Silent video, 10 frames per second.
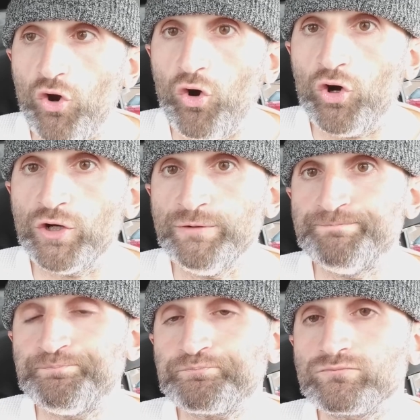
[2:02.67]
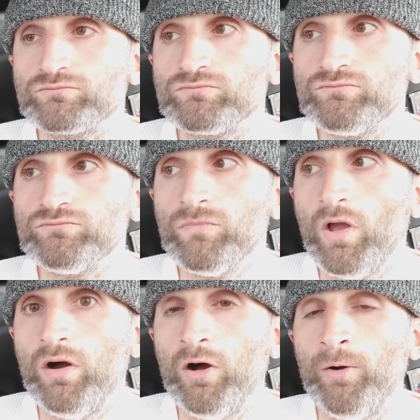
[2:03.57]
are
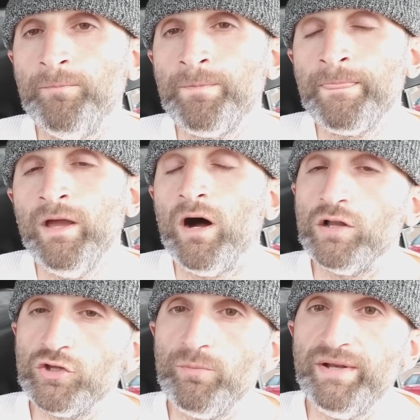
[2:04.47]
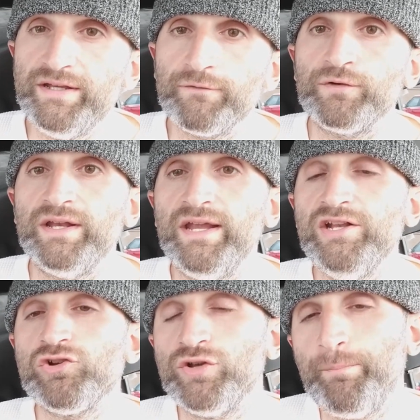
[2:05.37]
um, a little bit different in
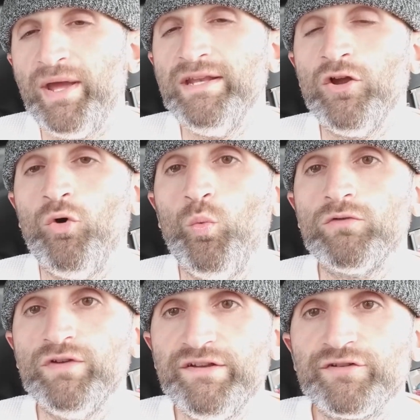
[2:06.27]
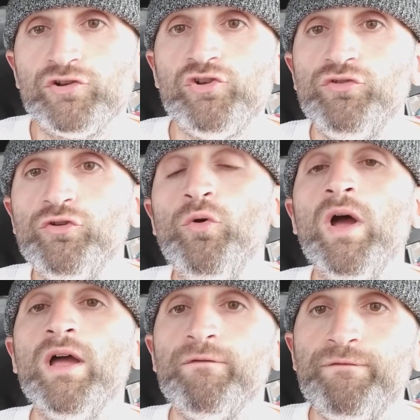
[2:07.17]
nature. Depending on what research you do,
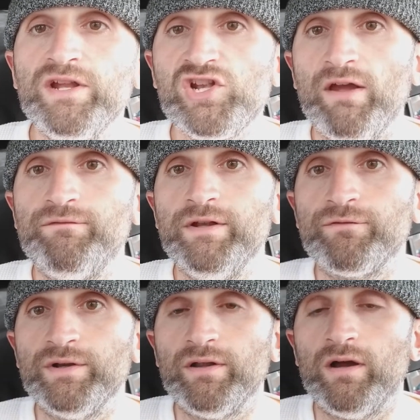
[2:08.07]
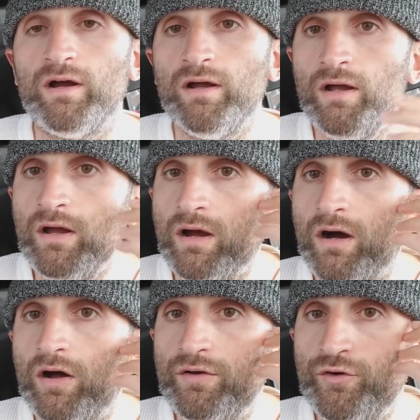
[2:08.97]
fish have different uh,
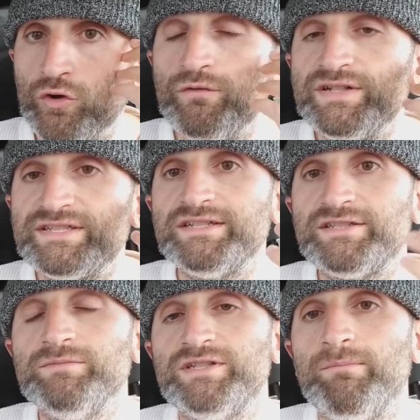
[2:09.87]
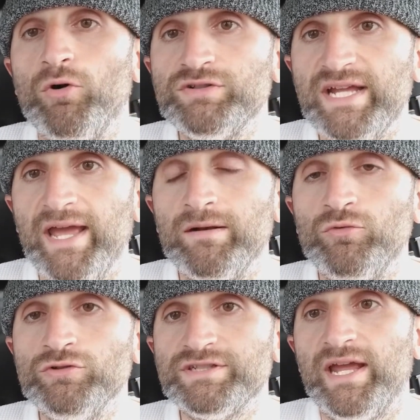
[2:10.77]
nervous systems than most
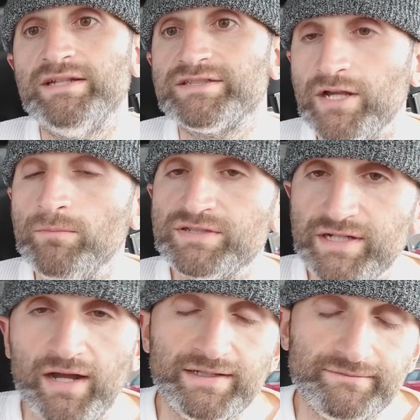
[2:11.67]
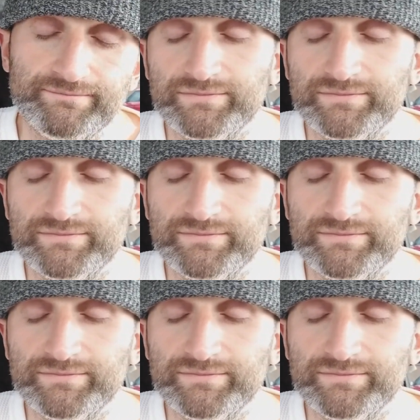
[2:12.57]
animals, and some sign